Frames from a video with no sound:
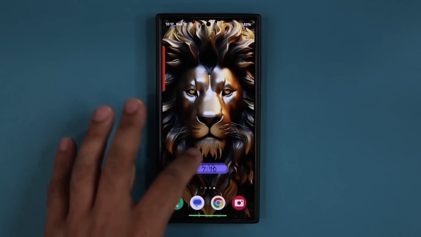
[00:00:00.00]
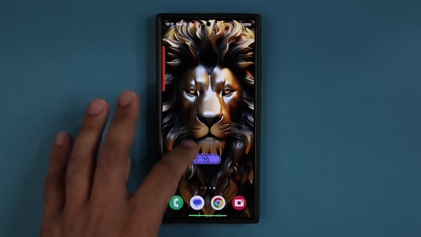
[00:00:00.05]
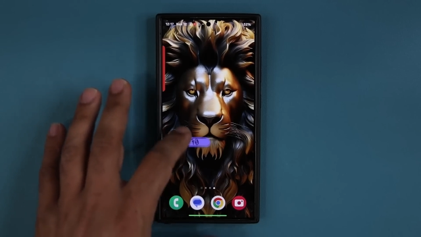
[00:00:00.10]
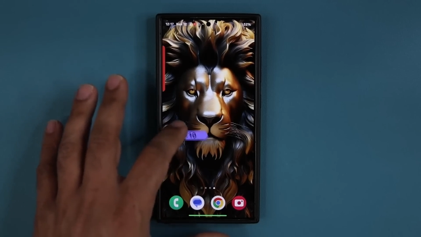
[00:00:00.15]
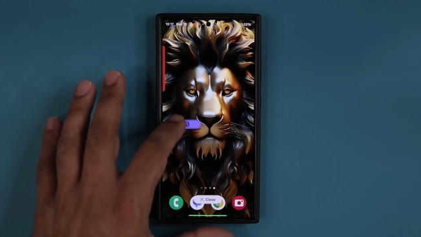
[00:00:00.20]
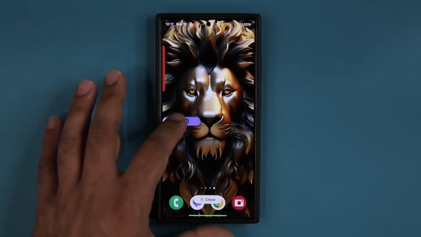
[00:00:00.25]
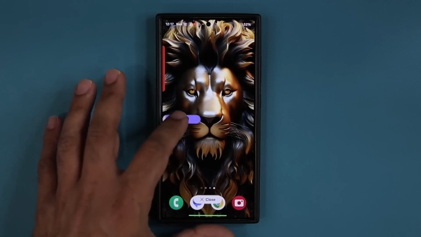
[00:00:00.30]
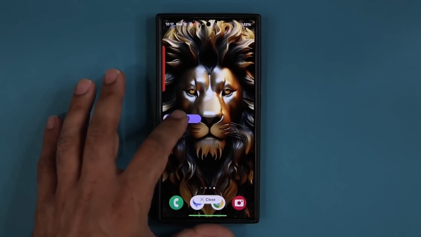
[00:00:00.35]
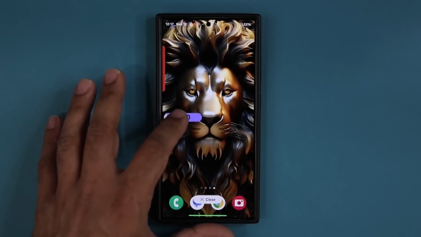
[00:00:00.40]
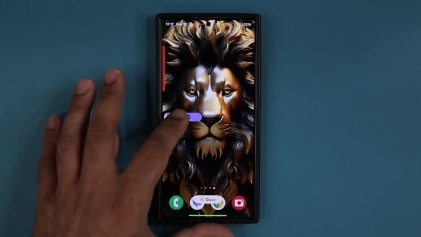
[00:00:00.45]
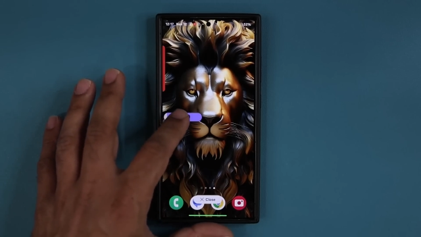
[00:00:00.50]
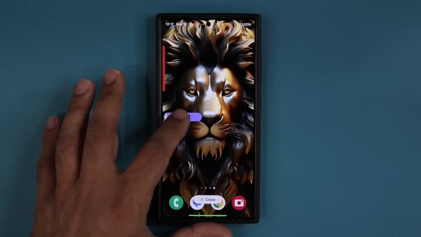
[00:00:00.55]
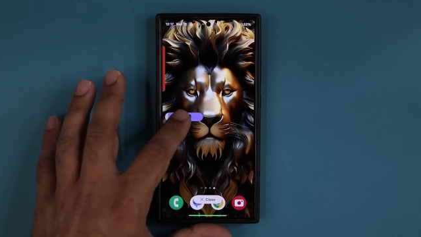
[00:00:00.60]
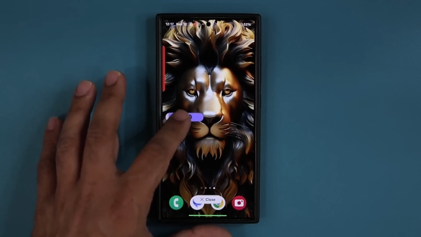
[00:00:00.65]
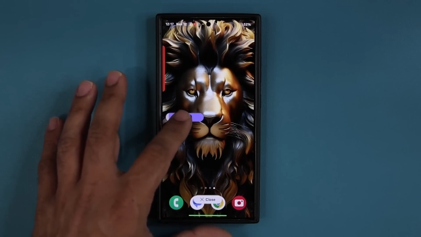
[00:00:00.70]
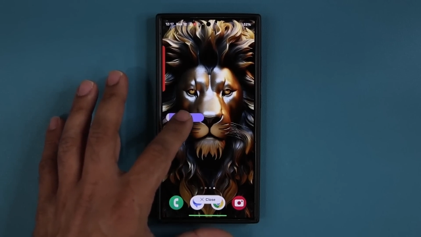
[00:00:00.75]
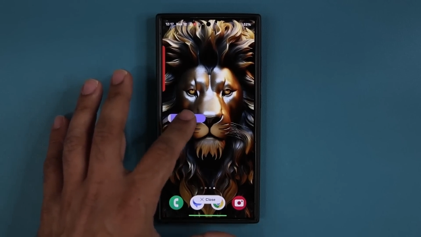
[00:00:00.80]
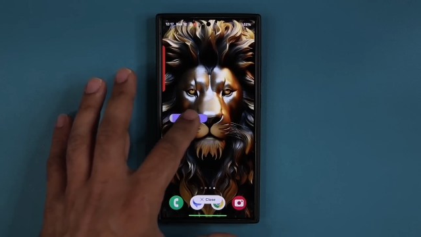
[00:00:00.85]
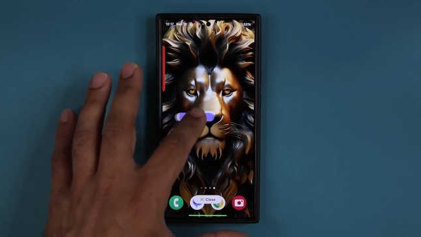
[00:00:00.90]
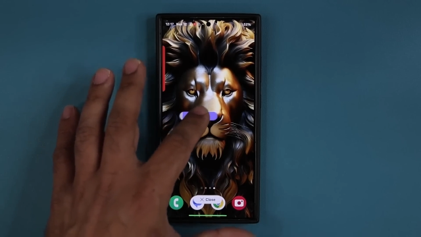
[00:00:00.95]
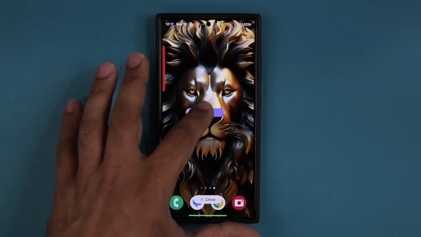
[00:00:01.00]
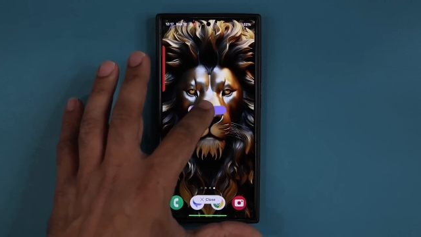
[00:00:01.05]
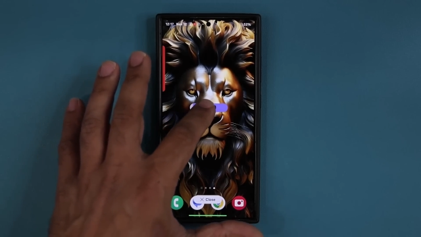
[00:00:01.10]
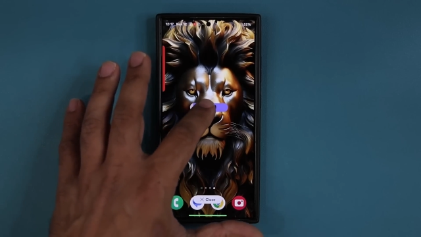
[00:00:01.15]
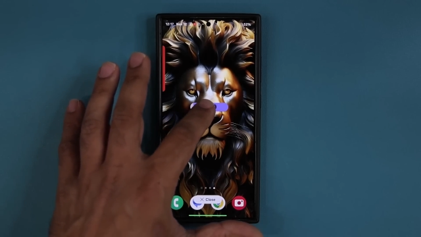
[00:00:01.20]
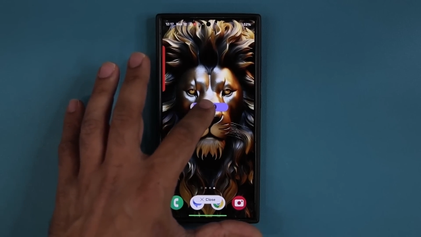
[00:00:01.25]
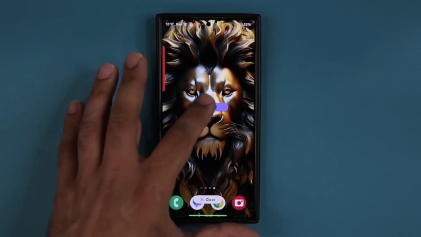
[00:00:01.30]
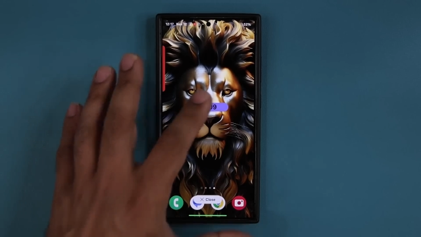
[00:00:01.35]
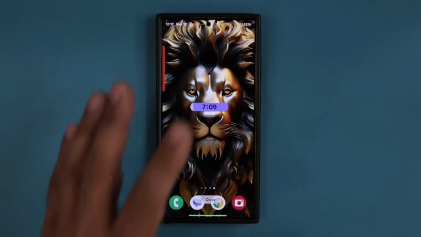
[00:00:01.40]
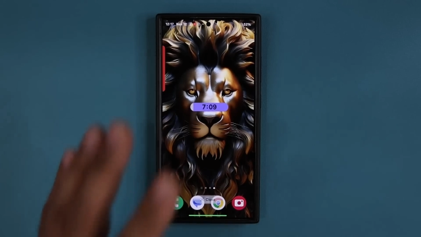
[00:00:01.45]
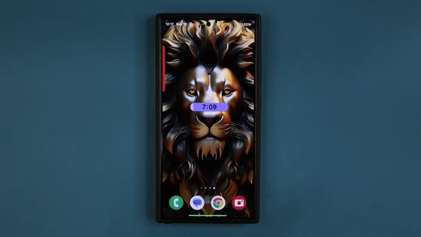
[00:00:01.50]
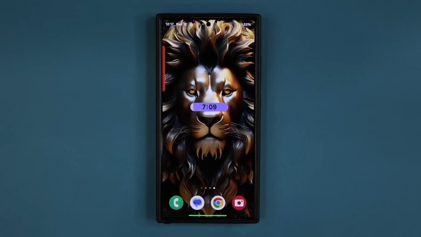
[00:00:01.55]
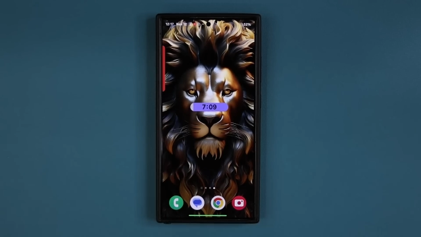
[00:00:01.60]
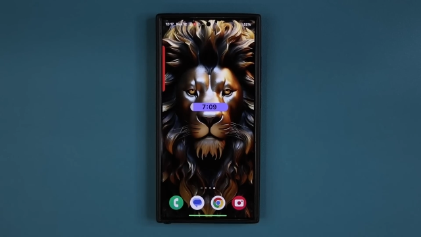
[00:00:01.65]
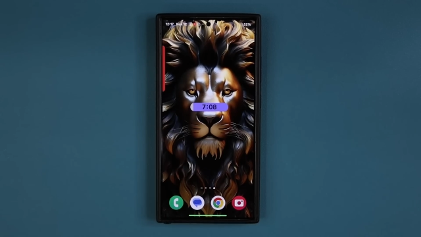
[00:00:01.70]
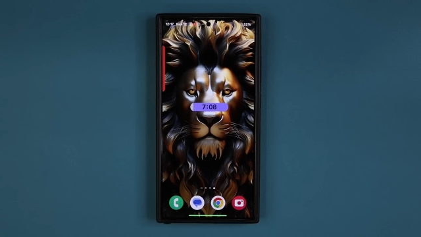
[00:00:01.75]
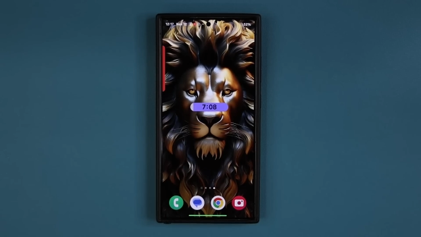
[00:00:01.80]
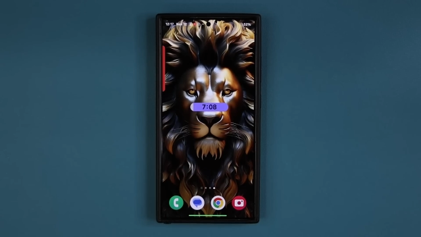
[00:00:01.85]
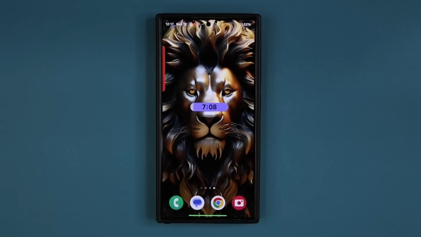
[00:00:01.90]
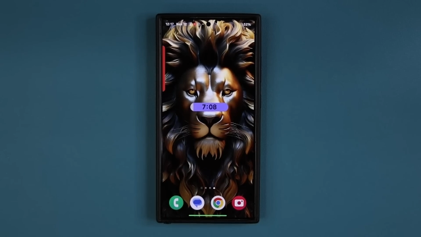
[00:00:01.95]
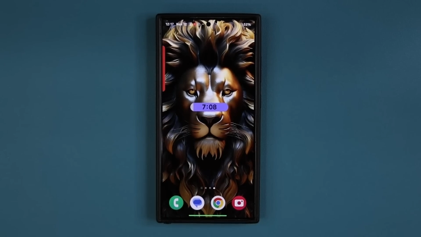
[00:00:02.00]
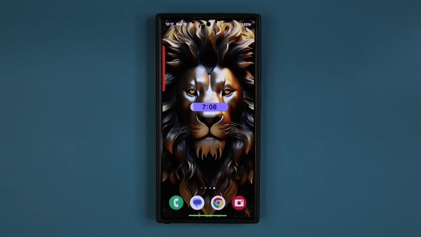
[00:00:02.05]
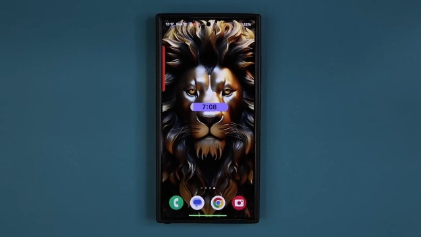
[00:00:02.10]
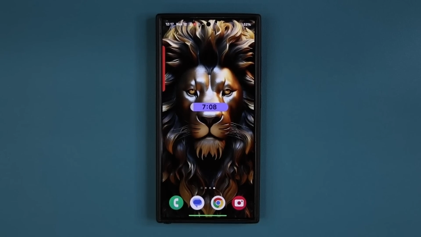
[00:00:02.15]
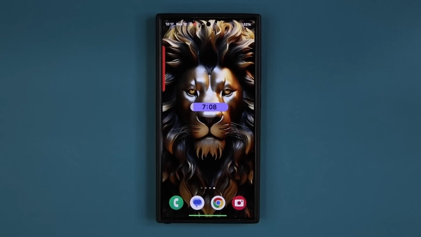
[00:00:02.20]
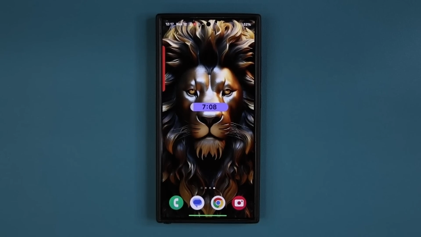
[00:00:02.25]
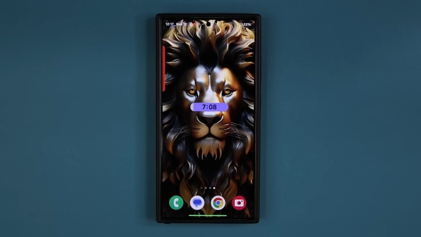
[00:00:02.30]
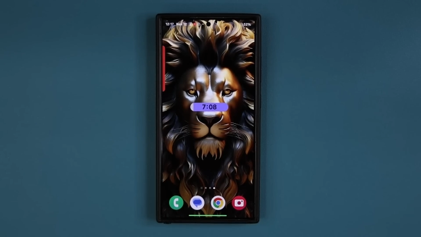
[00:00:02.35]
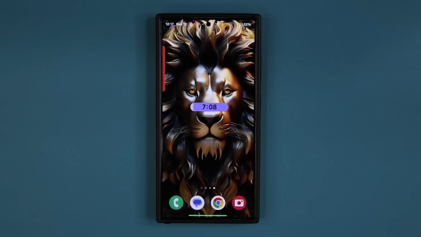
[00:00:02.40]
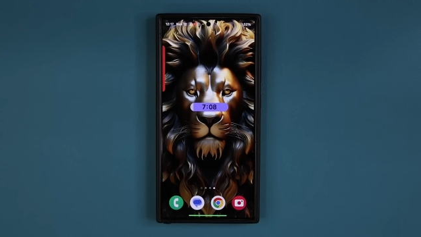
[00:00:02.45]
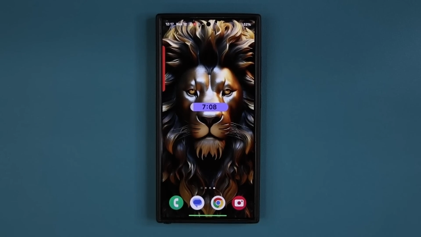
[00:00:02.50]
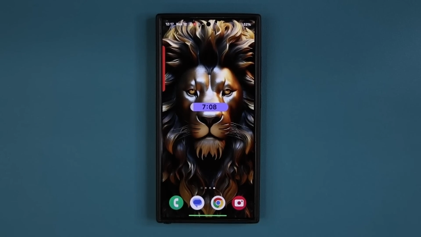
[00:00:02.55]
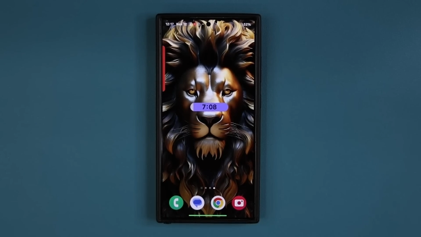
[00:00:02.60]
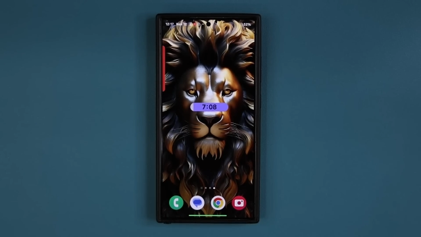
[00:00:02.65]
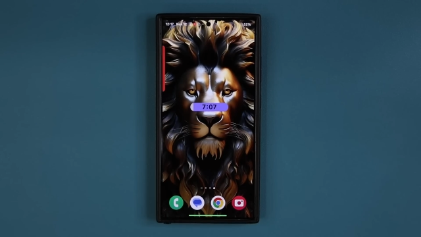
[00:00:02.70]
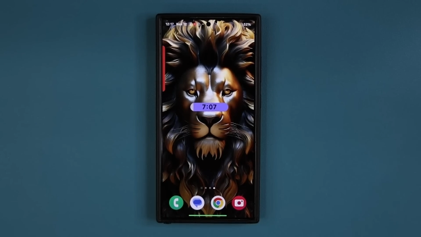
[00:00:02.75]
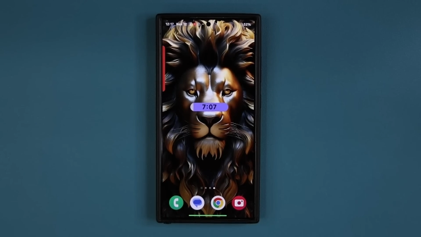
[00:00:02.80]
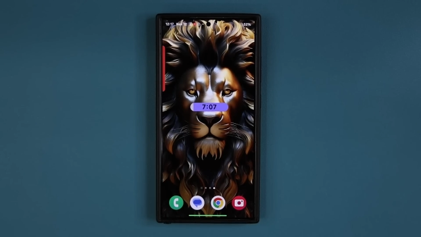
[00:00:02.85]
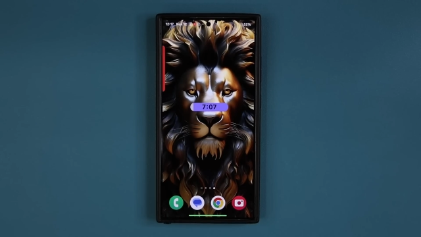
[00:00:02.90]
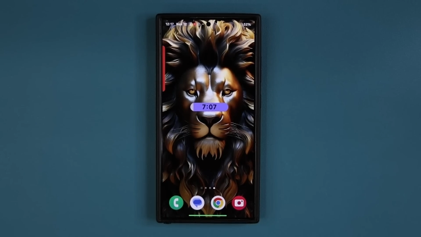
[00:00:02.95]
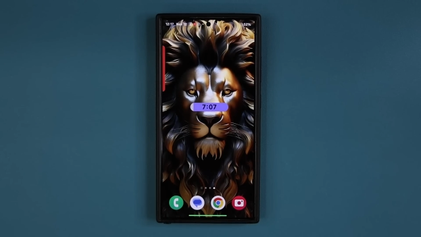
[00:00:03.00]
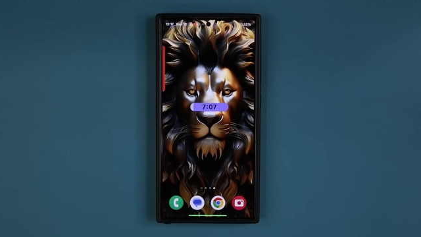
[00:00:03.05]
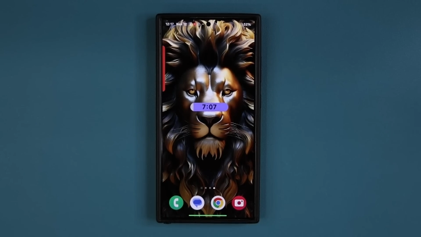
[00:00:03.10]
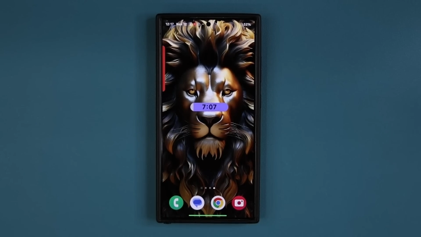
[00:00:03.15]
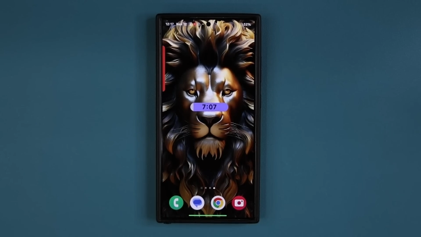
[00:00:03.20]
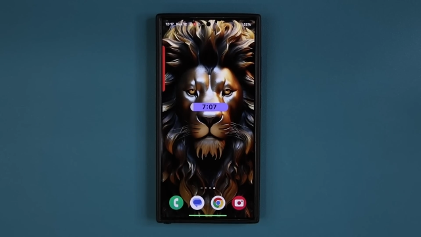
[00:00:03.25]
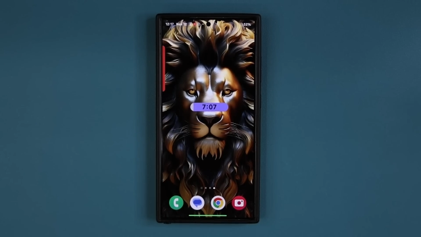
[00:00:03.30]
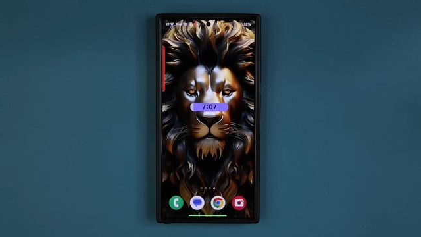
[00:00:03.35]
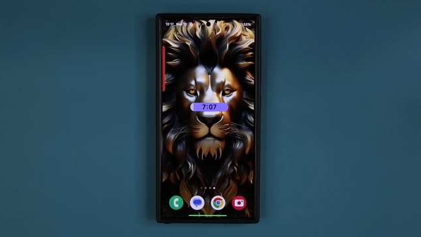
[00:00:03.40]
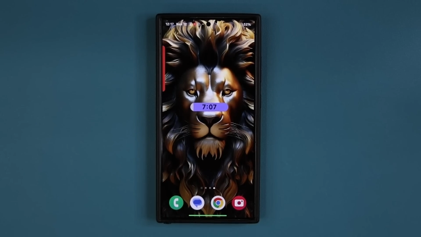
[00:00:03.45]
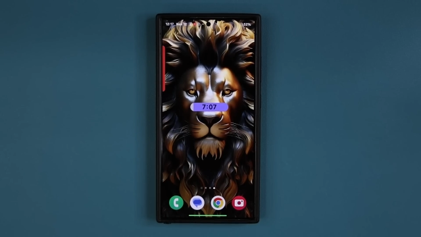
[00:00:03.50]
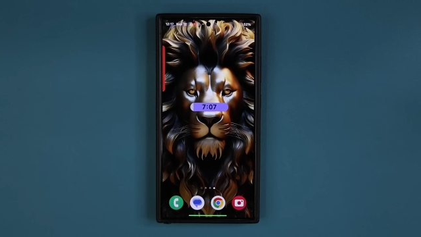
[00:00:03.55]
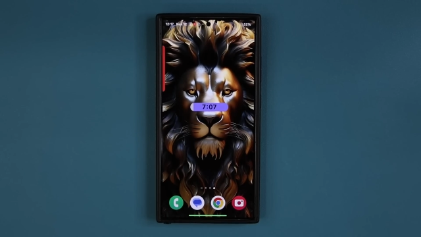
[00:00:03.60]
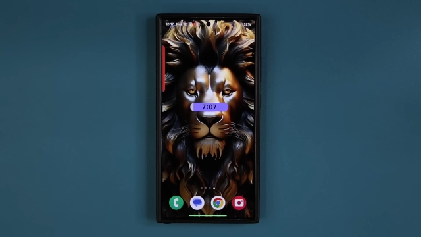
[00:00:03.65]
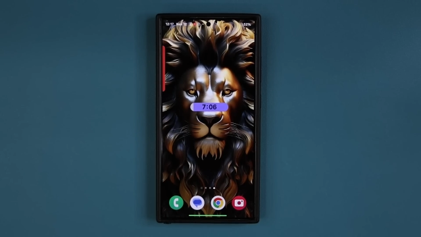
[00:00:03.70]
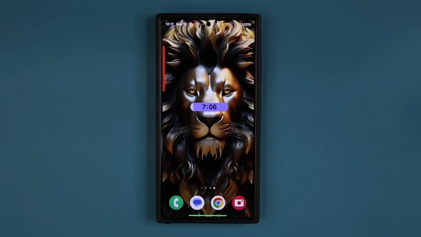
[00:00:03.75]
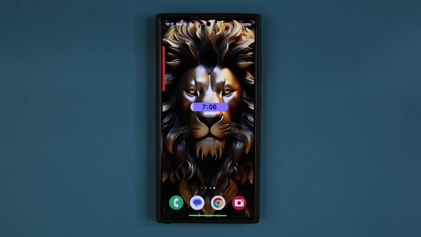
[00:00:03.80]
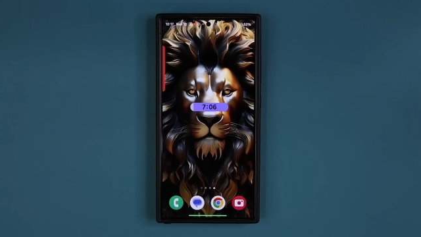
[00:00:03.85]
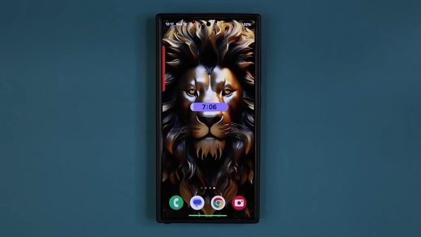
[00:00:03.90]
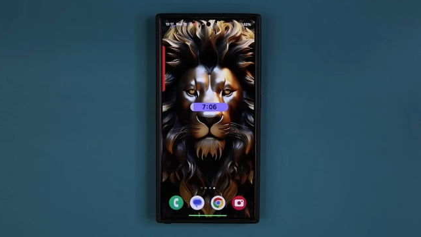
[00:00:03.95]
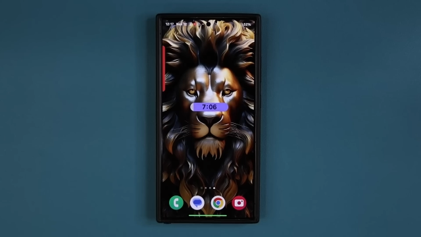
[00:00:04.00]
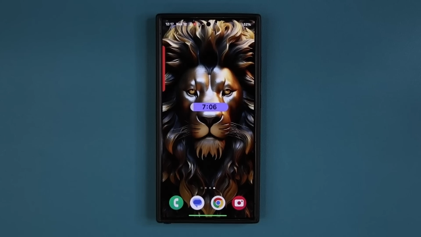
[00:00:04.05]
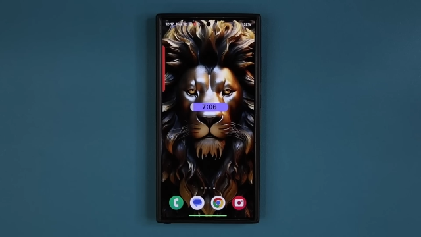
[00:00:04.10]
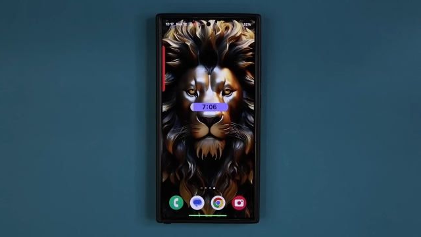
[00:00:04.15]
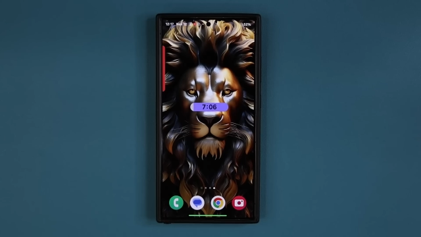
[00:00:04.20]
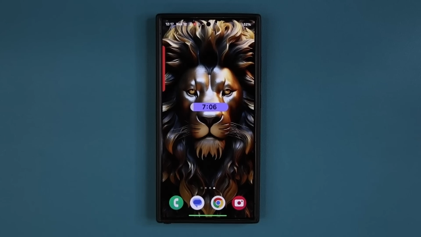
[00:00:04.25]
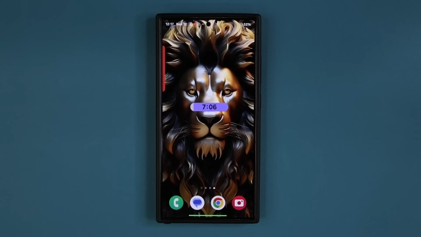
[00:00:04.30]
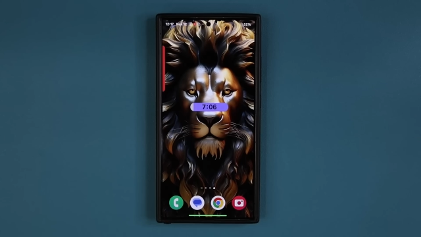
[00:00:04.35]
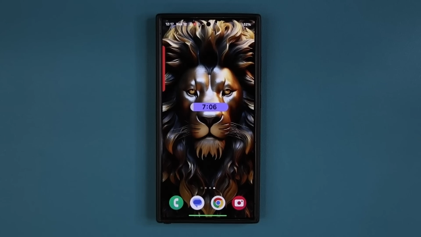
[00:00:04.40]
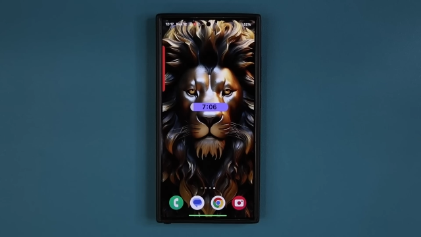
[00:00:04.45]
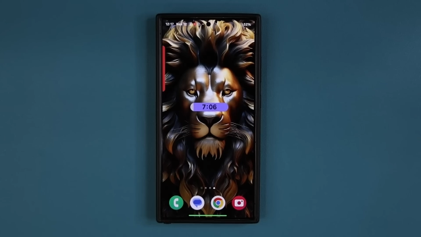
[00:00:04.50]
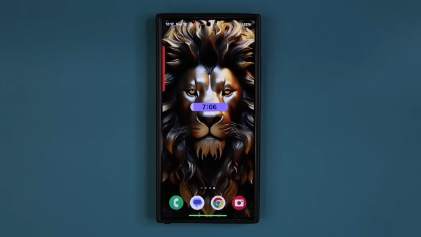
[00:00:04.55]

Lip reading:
(no speaker visible)